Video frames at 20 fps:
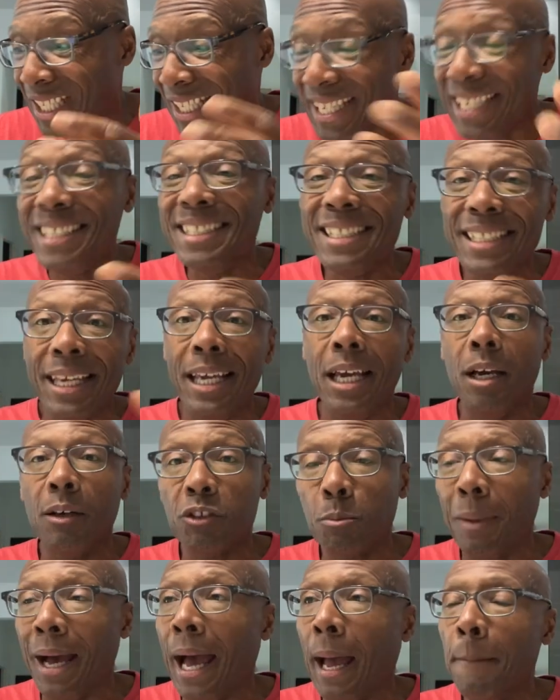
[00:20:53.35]

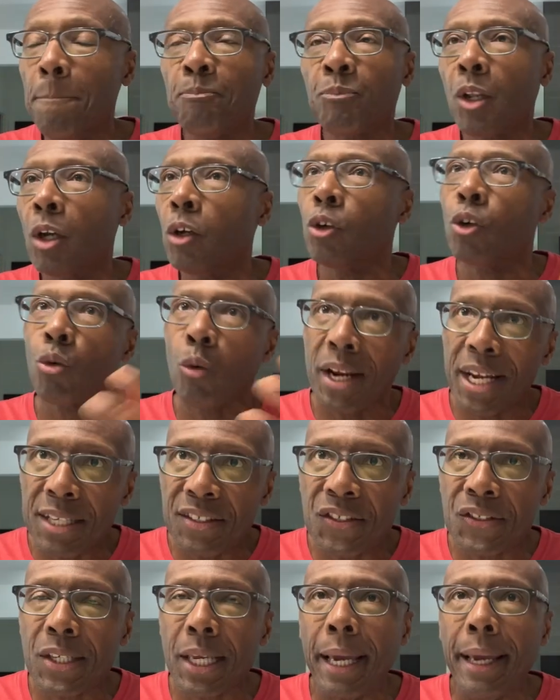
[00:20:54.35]
ETFs by
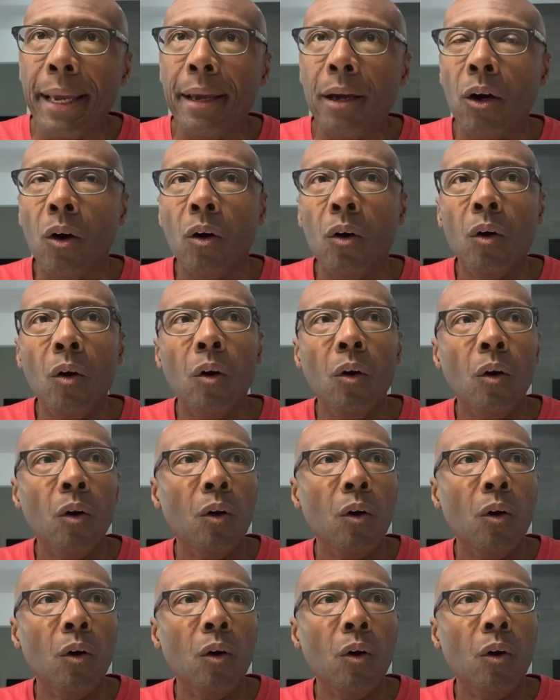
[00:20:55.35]
Grayscale,